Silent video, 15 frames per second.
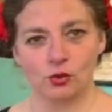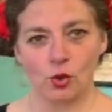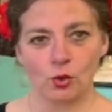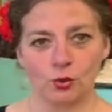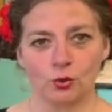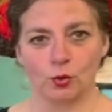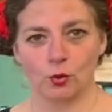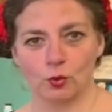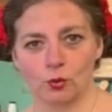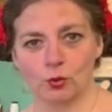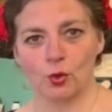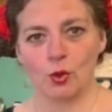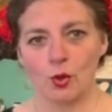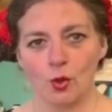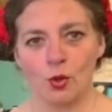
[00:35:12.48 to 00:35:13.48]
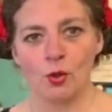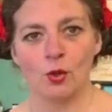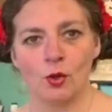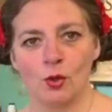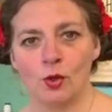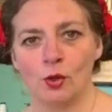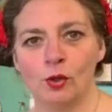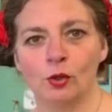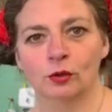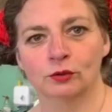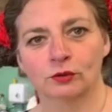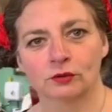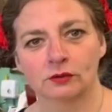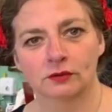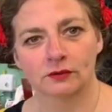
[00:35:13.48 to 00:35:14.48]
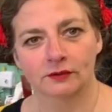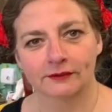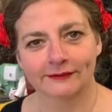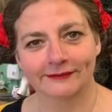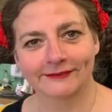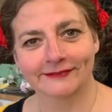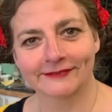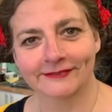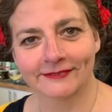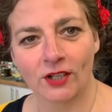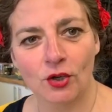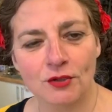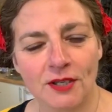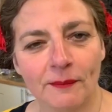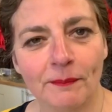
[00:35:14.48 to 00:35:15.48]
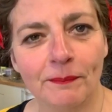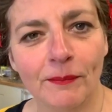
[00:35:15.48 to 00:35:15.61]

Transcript: And I, do, Aha. Who's, we, it,